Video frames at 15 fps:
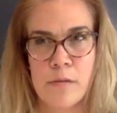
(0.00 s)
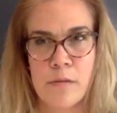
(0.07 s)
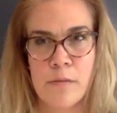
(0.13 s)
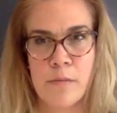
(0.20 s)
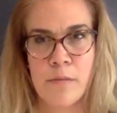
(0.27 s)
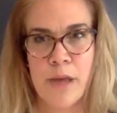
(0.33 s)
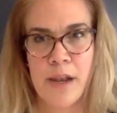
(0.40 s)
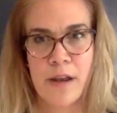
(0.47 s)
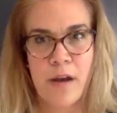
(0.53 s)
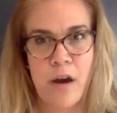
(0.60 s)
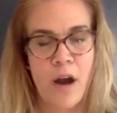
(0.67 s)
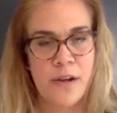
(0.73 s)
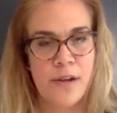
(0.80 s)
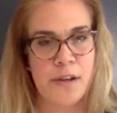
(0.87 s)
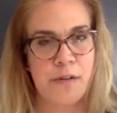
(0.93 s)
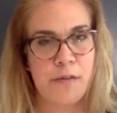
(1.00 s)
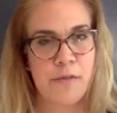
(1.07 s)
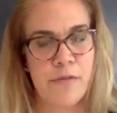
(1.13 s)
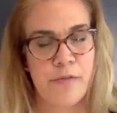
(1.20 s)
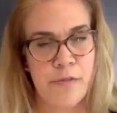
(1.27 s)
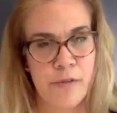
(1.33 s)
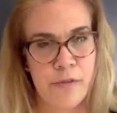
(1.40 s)

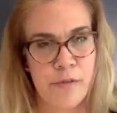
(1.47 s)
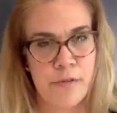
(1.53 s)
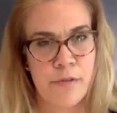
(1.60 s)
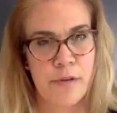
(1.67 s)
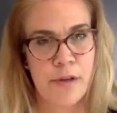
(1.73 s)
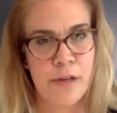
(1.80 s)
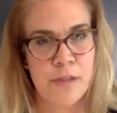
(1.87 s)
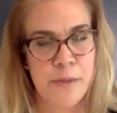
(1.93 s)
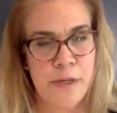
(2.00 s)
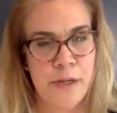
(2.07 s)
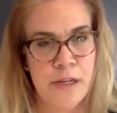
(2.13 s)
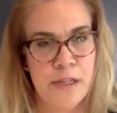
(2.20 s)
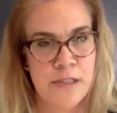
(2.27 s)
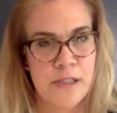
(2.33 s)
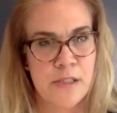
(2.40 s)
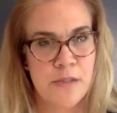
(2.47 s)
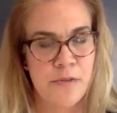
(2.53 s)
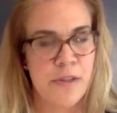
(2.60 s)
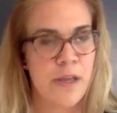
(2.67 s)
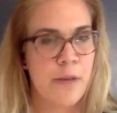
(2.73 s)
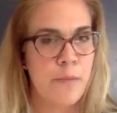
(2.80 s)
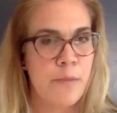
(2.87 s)
metacognitive experiences
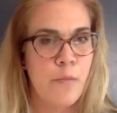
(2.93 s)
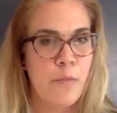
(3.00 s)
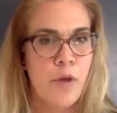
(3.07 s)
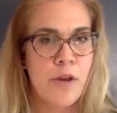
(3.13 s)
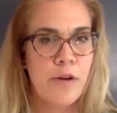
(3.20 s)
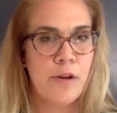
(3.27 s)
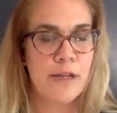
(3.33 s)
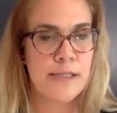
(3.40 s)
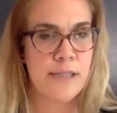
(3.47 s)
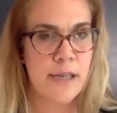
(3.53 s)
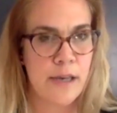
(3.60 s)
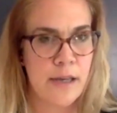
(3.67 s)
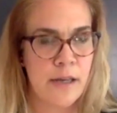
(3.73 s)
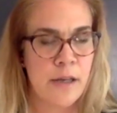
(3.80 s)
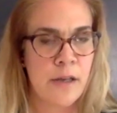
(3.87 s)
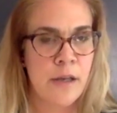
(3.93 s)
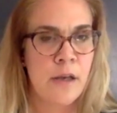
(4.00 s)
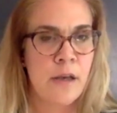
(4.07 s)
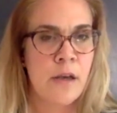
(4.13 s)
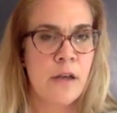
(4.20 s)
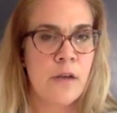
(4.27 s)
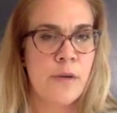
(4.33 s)
for them, whether it's an
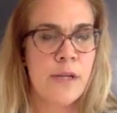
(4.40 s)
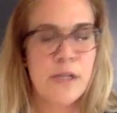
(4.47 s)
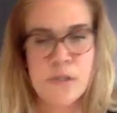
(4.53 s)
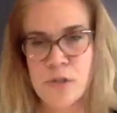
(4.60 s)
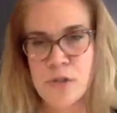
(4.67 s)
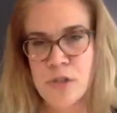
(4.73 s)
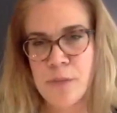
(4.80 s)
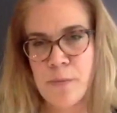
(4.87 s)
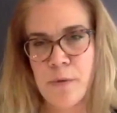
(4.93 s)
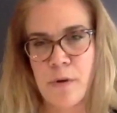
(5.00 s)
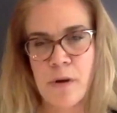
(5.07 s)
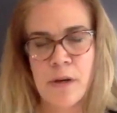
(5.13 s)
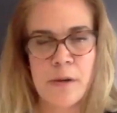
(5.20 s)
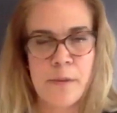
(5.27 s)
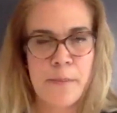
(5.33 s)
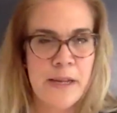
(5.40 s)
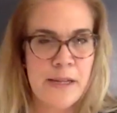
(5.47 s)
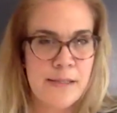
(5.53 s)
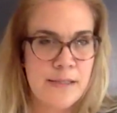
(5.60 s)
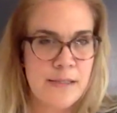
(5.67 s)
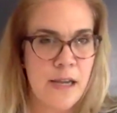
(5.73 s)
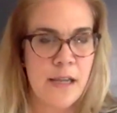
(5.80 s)
internship or an
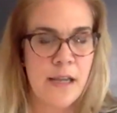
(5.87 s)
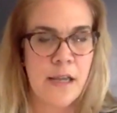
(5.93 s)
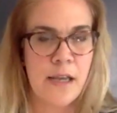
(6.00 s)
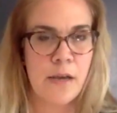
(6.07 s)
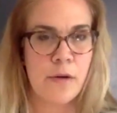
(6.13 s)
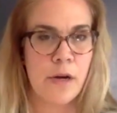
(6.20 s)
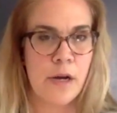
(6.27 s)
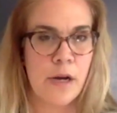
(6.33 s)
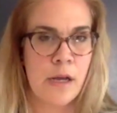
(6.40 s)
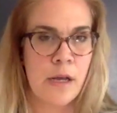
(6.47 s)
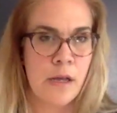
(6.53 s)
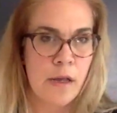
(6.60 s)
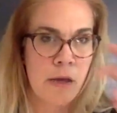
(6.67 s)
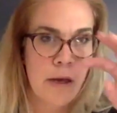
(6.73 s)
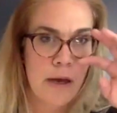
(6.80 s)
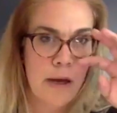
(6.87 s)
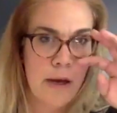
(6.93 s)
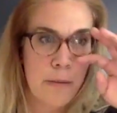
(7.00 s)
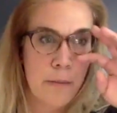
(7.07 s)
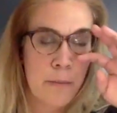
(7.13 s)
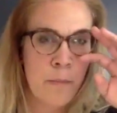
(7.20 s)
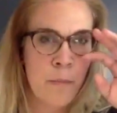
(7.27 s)
independent study or
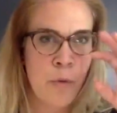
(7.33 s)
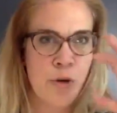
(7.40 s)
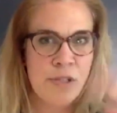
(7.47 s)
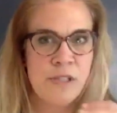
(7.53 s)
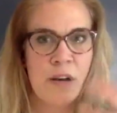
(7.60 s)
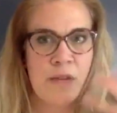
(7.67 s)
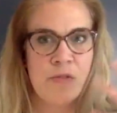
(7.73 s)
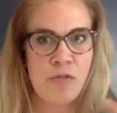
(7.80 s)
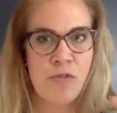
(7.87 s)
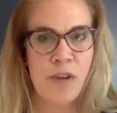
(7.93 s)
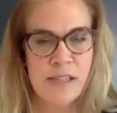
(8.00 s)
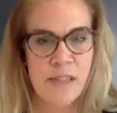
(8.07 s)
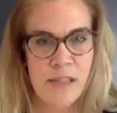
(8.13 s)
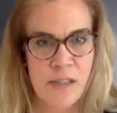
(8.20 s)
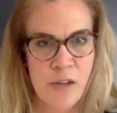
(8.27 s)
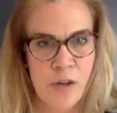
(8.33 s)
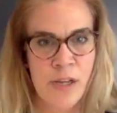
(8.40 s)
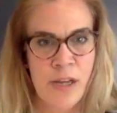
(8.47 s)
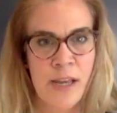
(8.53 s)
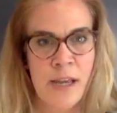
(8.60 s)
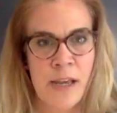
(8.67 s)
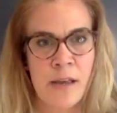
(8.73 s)
more self-directed
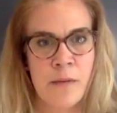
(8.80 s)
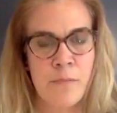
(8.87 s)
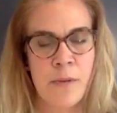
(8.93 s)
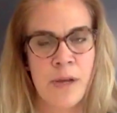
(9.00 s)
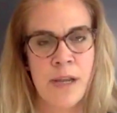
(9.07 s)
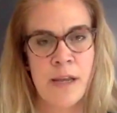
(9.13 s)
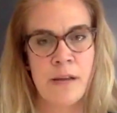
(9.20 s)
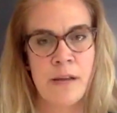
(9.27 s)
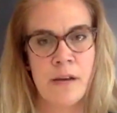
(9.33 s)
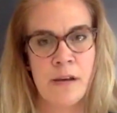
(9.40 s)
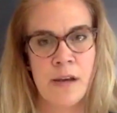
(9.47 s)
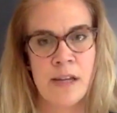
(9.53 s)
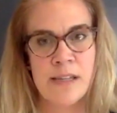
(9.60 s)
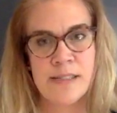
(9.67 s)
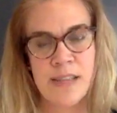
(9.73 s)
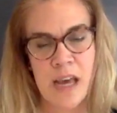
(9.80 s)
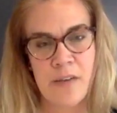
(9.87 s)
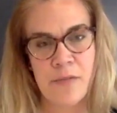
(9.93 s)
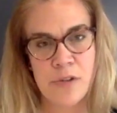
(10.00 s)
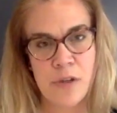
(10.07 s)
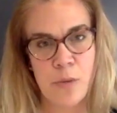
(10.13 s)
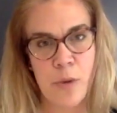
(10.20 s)
learning, but in a
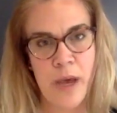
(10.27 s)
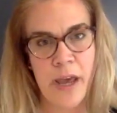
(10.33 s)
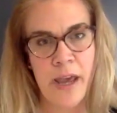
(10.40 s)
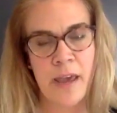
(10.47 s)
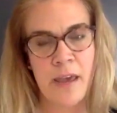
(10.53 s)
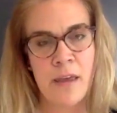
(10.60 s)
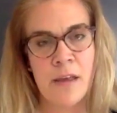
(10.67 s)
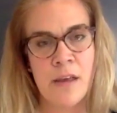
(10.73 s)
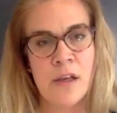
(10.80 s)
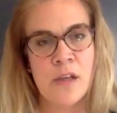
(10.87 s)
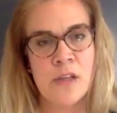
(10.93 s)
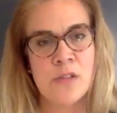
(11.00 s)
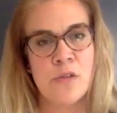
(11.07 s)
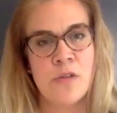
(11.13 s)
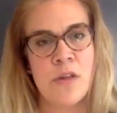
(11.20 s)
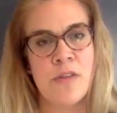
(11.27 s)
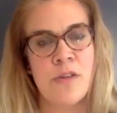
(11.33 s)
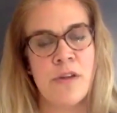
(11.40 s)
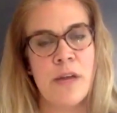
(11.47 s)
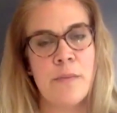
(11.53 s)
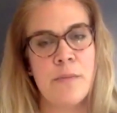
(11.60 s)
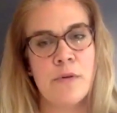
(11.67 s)
scaffolded way, so that
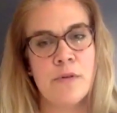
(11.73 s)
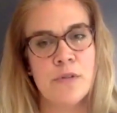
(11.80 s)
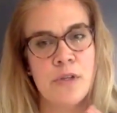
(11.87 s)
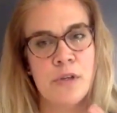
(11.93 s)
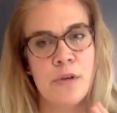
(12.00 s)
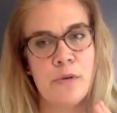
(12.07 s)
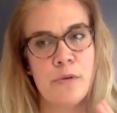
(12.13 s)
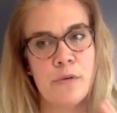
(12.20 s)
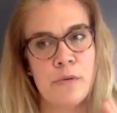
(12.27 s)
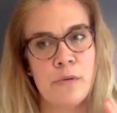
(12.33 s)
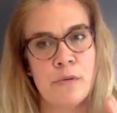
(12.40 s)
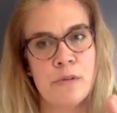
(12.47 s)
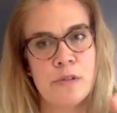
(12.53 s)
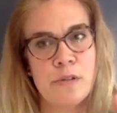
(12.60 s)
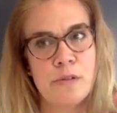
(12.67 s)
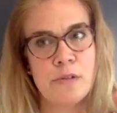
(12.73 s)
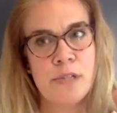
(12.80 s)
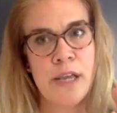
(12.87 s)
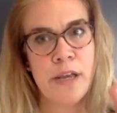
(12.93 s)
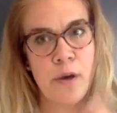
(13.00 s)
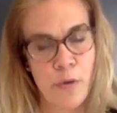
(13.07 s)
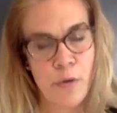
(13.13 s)
they're able to
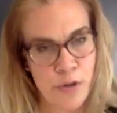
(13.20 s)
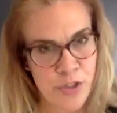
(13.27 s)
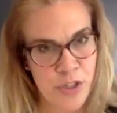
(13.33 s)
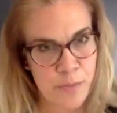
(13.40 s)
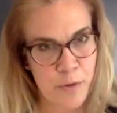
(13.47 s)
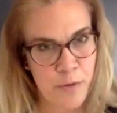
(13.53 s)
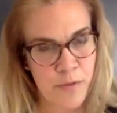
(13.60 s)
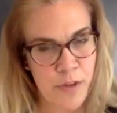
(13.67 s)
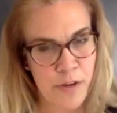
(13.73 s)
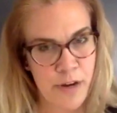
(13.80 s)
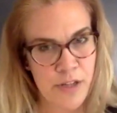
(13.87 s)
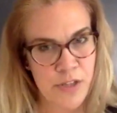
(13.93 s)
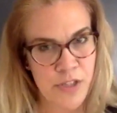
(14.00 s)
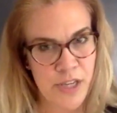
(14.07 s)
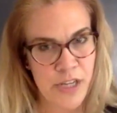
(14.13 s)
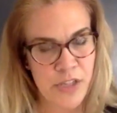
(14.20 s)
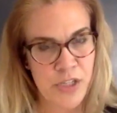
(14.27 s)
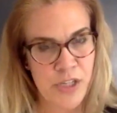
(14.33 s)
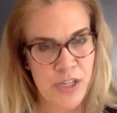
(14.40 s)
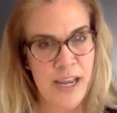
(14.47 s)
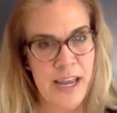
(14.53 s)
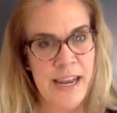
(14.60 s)
take ownership over their
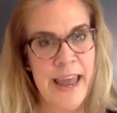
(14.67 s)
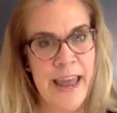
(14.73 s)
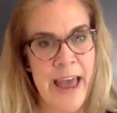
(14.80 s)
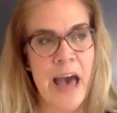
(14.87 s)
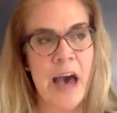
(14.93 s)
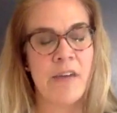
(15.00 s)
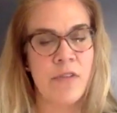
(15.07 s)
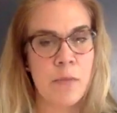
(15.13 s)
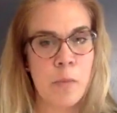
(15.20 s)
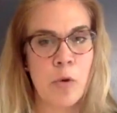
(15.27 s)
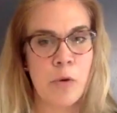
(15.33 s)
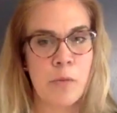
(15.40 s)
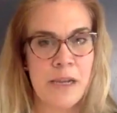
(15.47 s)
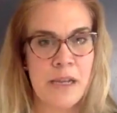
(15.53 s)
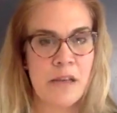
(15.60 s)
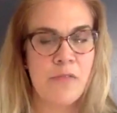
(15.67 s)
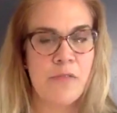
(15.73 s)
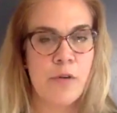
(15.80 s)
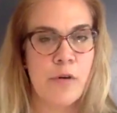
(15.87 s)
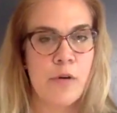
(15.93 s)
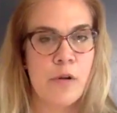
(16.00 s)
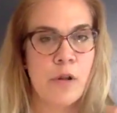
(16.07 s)
education and have a more
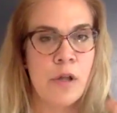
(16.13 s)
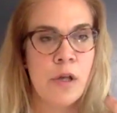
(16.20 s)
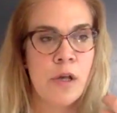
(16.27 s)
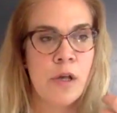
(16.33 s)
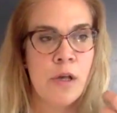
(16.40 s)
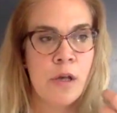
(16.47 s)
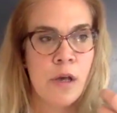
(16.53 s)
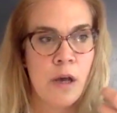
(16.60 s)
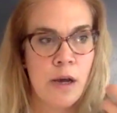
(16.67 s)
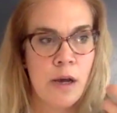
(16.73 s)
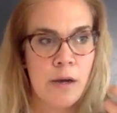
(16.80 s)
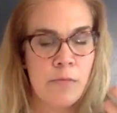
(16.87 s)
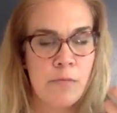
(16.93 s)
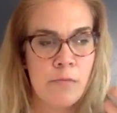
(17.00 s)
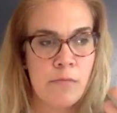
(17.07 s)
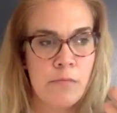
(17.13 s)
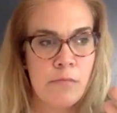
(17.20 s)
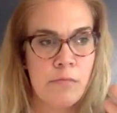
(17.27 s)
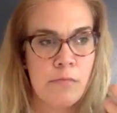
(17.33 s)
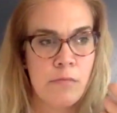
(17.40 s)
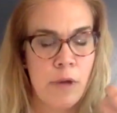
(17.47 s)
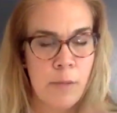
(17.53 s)
meaningful
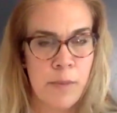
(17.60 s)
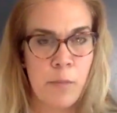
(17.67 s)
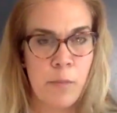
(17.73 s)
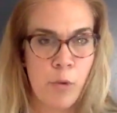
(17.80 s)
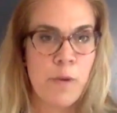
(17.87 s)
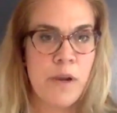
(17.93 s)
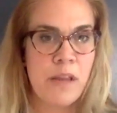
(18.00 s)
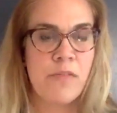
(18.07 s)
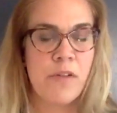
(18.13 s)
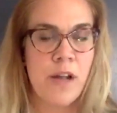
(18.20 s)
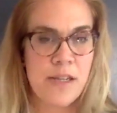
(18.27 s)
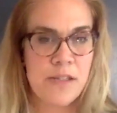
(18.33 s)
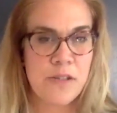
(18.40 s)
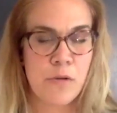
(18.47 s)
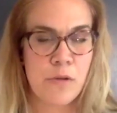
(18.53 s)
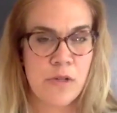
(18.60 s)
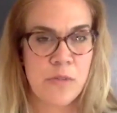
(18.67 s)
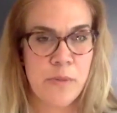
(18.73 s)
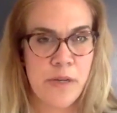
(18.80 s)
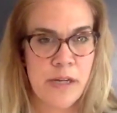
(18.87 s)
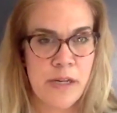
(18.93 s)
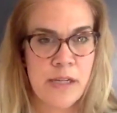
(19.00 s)
high school
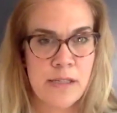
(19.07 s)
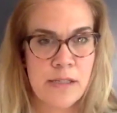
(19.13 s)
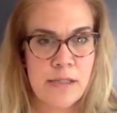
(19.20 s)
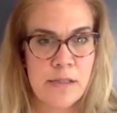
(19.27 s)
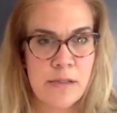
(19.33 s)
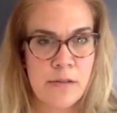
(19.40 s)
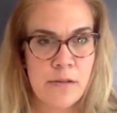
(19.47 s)
experience.